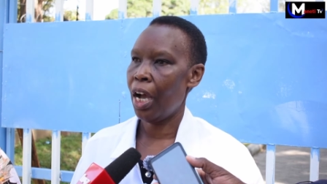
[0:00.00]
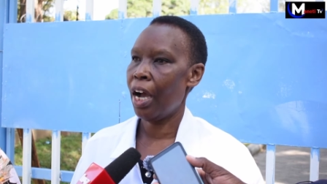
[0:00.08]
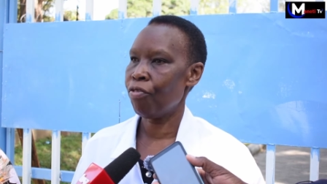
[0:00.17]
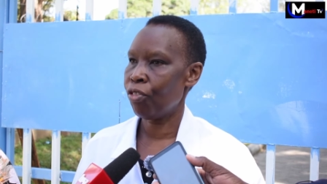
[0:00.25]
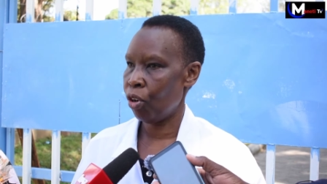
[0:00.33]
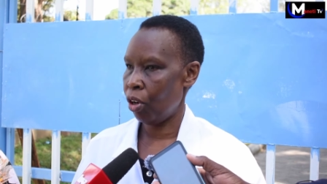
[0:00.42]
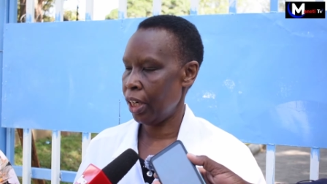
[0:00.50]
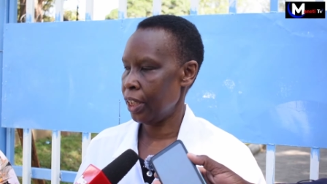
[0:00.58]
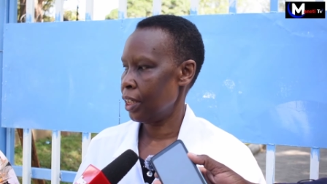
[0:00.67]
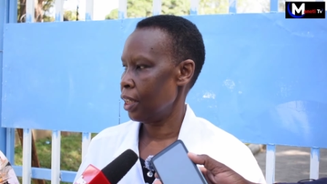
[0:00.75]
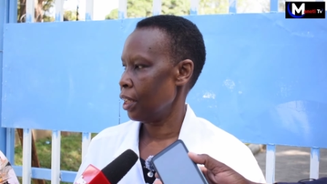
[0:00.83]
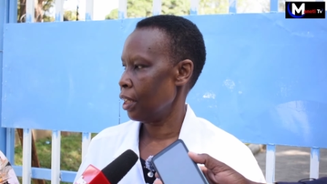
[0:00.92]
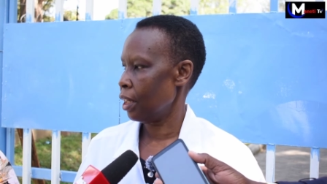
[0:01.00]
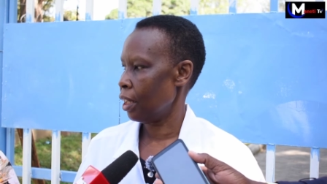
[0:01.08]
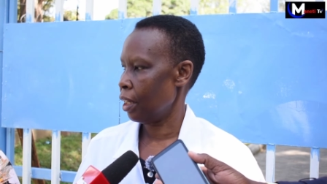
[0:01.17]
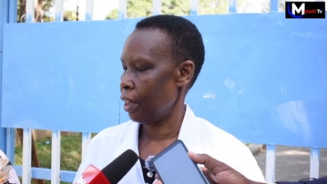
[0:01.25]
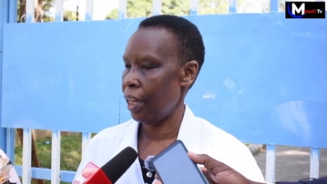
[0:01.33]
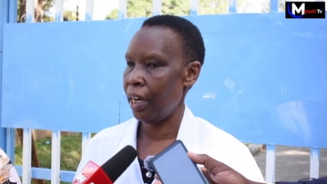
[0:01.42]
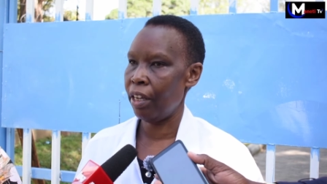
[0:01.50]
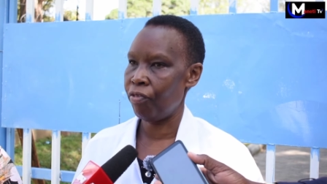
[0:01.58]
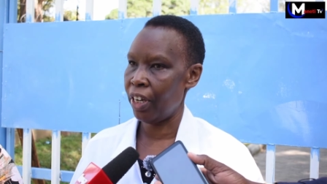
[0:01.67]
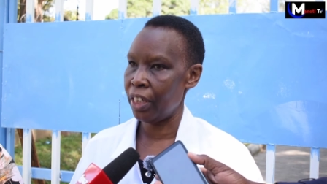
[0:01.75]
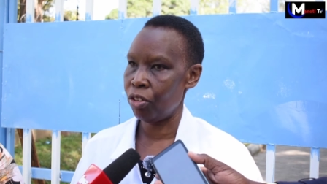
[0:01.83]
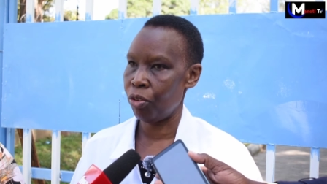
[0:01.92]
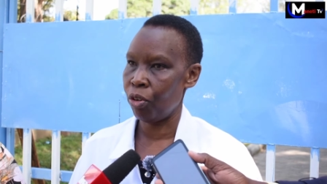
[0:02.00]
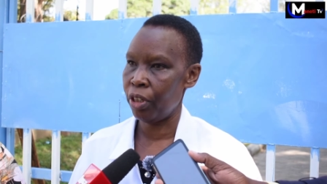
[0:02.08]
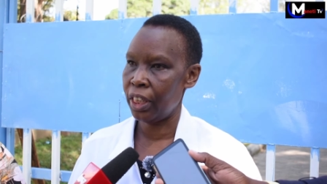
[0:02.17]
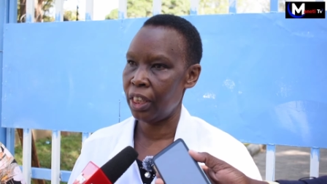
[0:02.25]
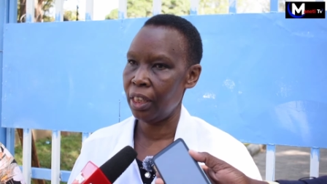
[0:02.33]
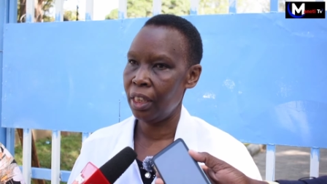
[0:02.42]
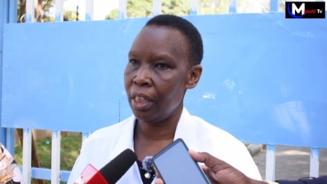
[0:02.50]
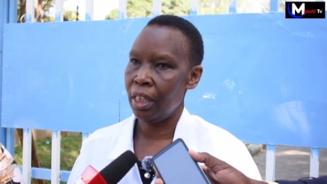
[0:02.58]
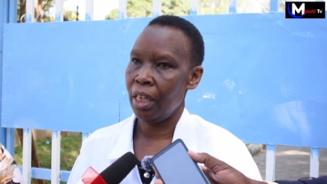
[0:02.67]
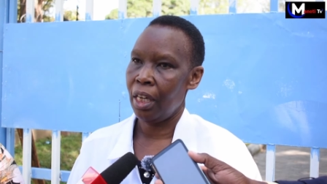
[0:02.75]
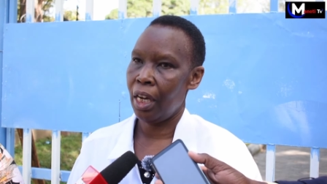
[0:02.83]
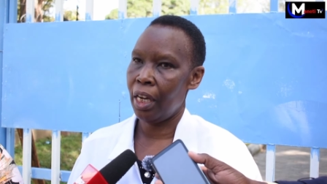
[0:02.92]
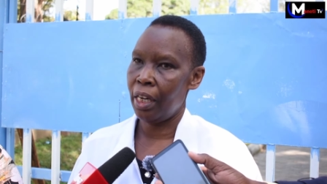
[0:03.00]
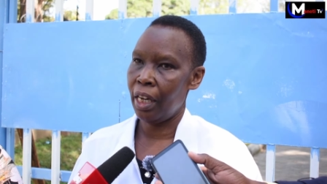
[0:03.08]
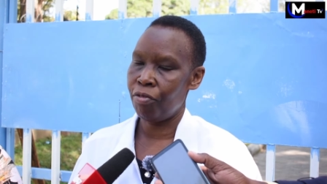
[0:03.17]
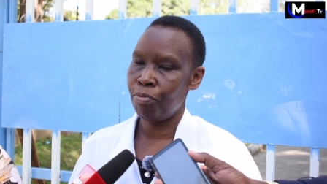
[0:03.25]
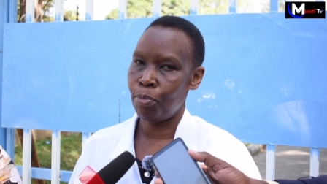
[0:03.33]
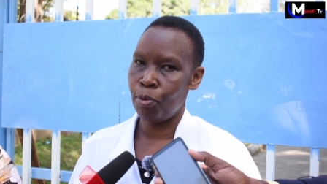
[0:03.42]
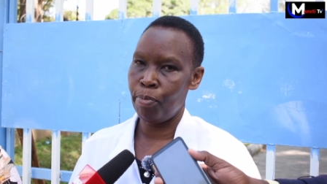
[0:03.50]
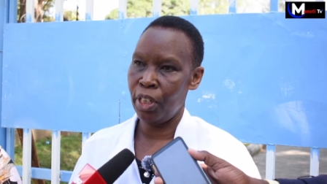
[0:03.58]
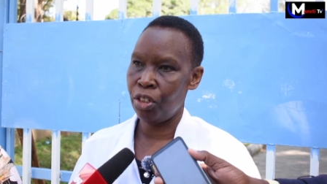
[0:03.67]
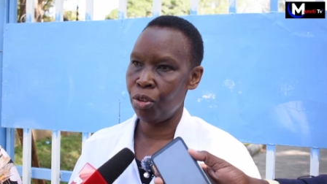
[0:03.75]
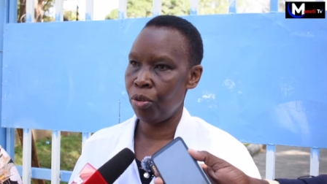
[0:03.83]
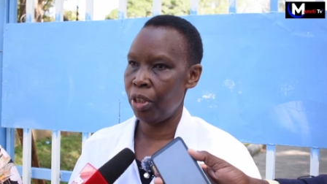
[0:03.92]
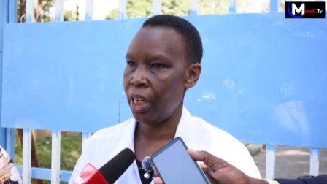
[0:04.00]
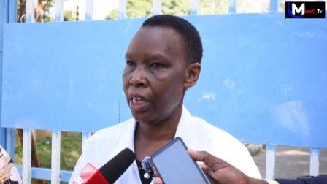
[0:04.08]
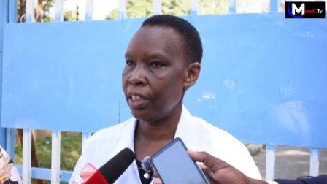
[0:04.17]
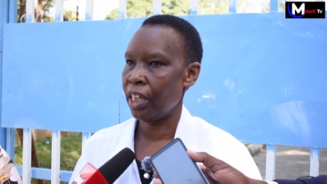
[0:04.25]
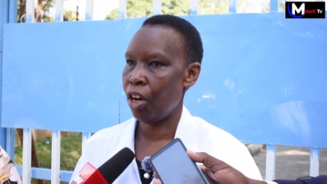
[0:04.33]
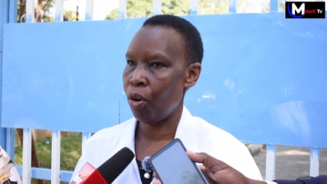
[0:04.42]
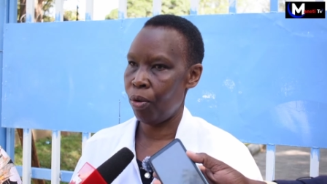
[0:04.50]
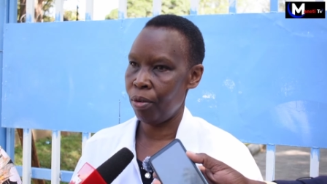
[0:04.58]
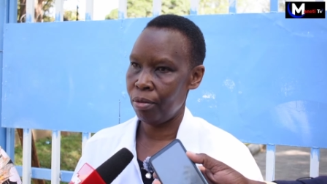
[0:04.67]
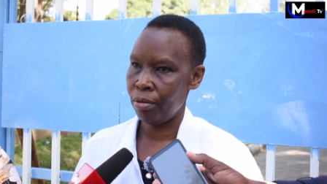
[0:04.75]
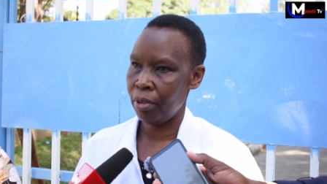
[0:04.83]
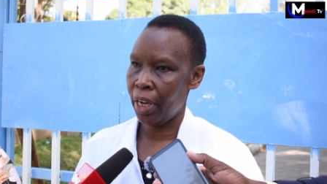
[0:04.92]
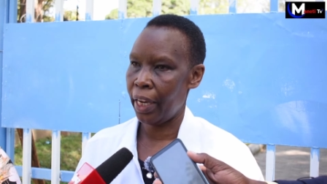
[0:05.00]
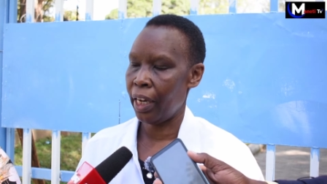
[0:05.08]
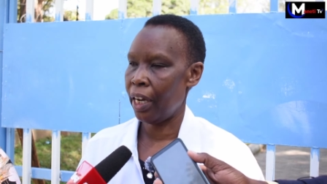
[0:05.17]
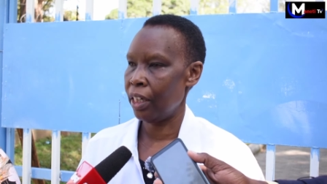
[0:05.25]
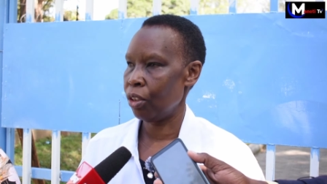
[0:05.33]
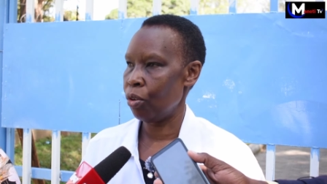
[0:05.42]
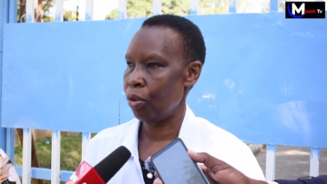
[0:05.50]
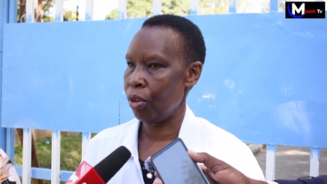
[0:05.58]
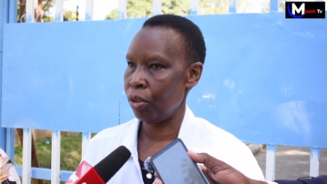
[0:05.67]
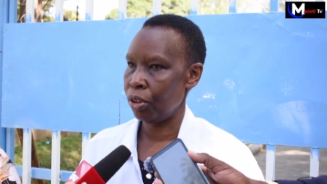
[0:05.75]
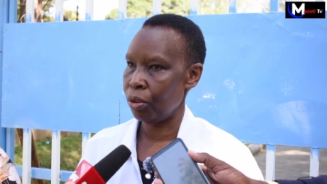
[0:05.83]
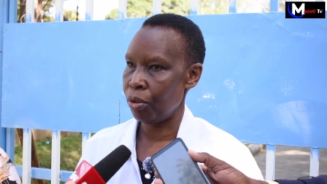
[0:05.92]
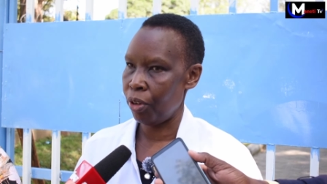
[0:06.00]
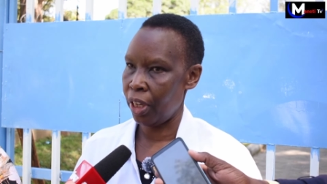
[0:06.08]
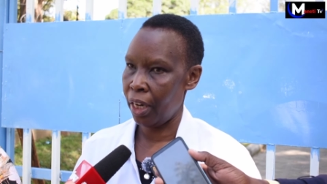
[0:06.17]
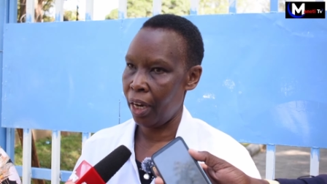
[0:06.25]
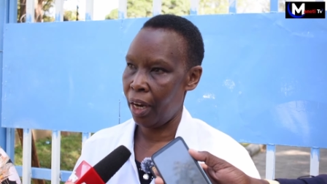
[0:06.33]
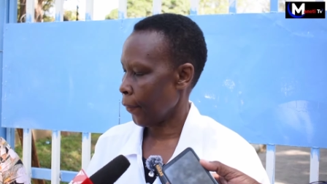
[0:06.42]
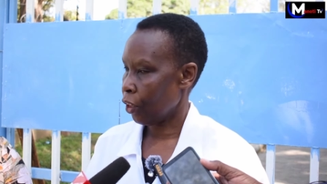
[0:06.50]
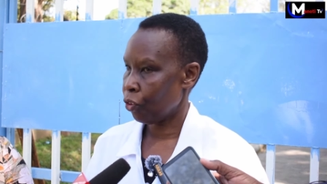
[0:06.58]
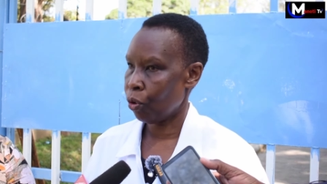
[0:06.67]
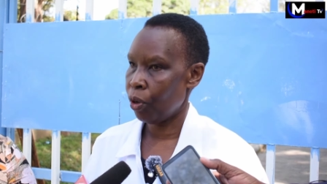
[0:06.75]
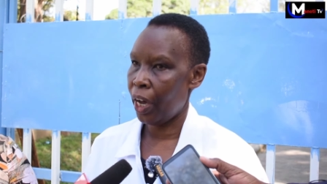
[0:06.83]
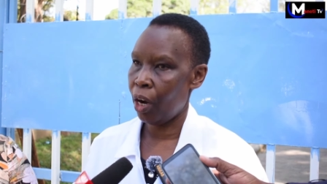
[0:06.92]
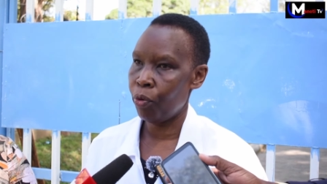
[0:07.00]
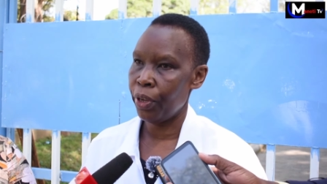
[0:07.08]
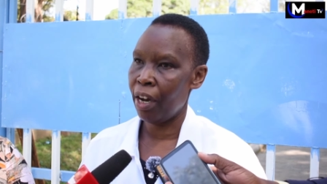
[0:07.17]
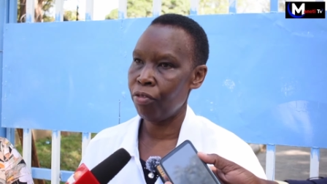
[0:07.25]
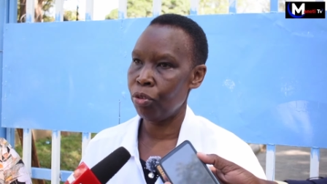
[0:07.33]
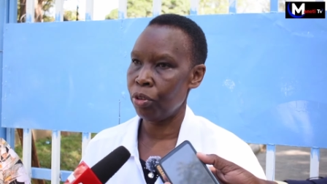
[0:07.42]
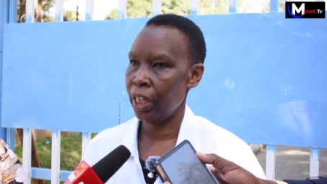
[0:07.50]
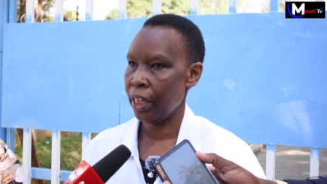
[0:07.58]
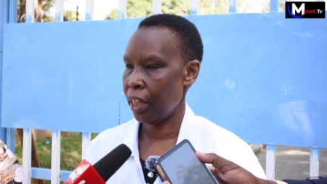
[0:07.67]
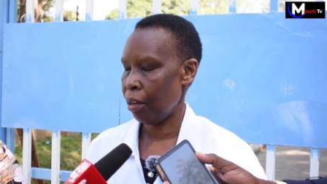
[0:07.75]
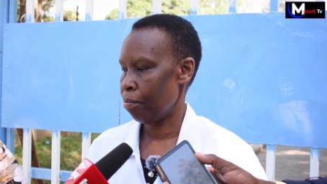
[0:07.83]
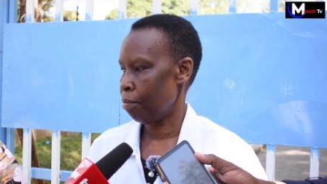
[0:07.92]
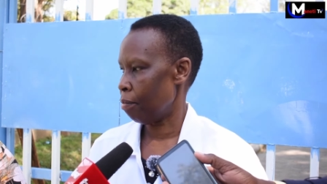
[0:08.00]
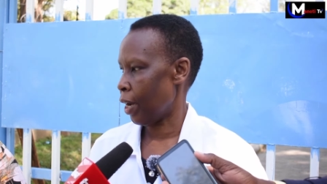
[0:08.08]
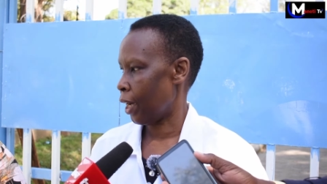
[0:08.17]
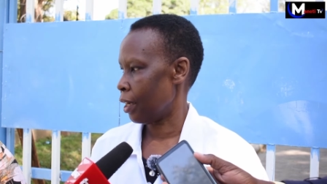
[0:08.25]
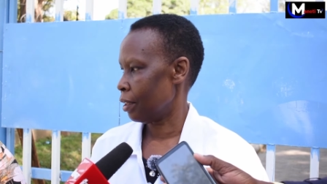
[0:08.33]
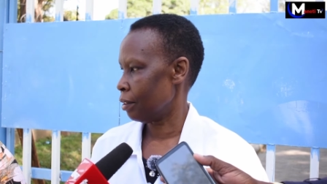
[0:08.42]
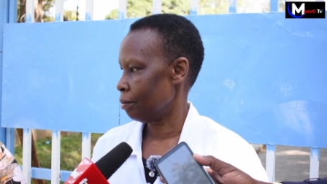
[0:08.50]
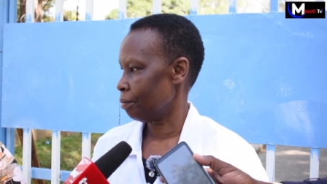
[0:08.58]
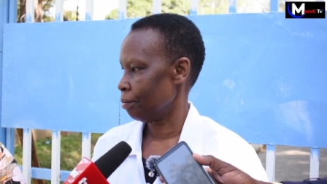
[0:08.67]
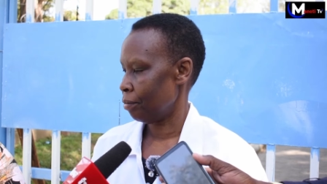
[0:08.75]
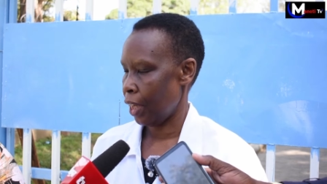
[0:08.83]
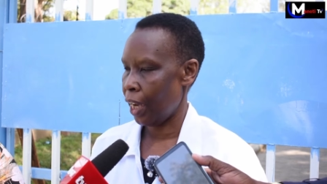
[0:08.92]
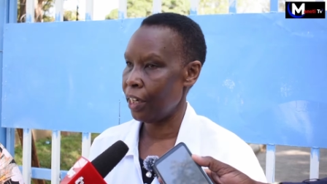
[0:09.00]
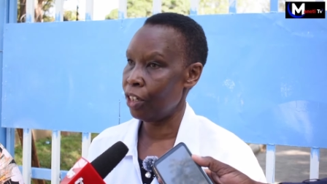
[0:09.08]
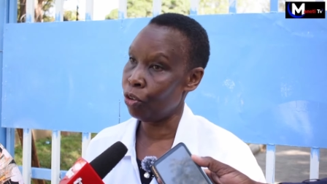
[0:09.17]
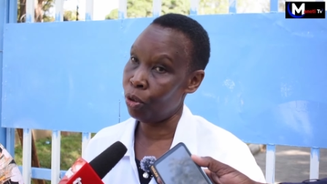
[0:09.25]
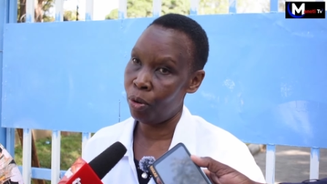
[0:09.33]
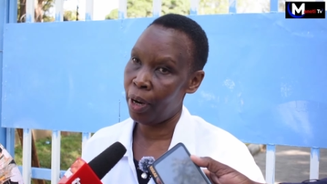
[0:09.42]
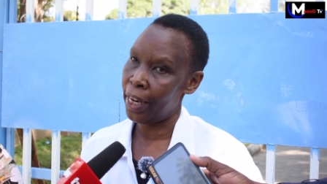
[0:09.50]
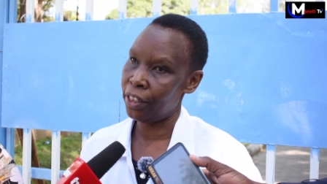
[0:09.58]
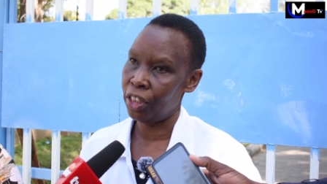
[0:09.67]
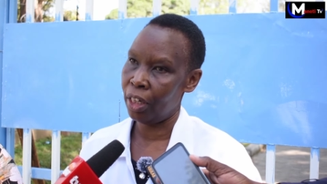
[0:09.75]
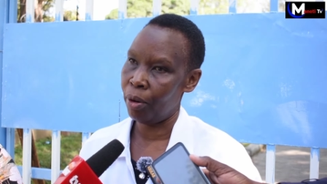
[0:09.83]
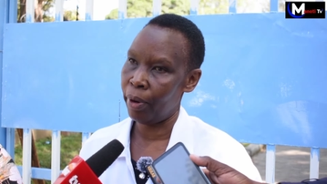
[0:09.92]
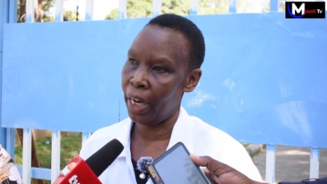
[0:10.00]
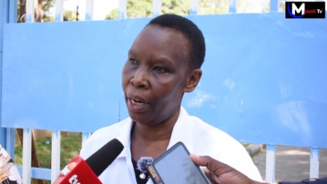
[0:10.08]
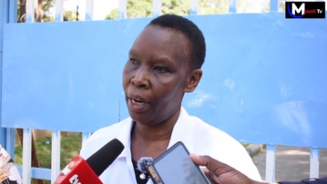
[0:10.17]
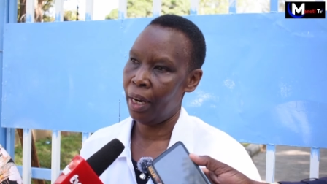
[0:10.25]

I've called the relevant authority and I've been told it's a no. I can't not go in. So now we have to take them back. I don't know until when.